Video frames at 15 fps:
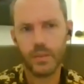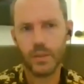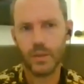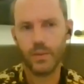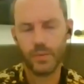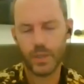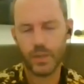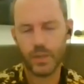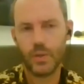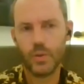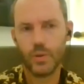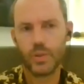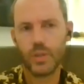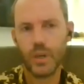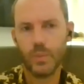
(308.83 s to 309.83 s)
There was a
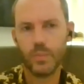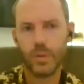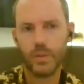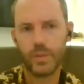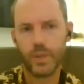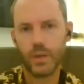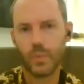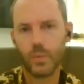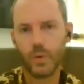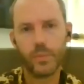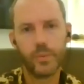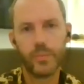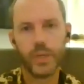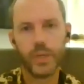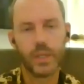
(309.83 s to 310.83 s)
huge number of young
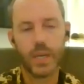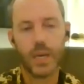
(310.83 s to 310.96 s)
women being